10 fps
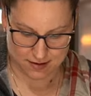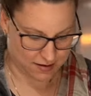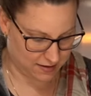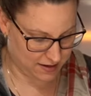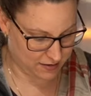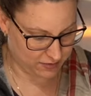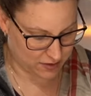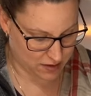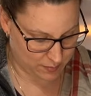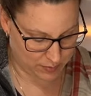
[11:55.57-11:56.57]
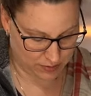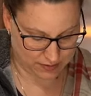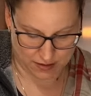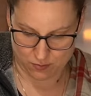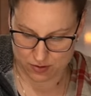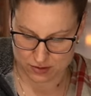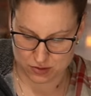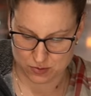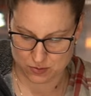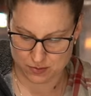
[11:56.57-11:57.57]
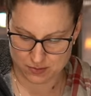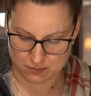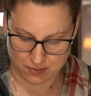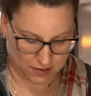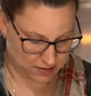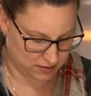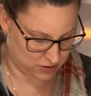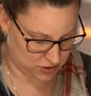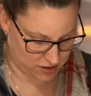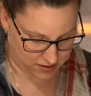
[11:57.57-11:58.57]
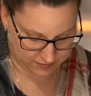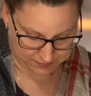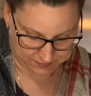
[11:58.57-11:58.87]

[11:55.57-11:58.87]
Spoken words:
I have a couple that I want to do meals in a jar.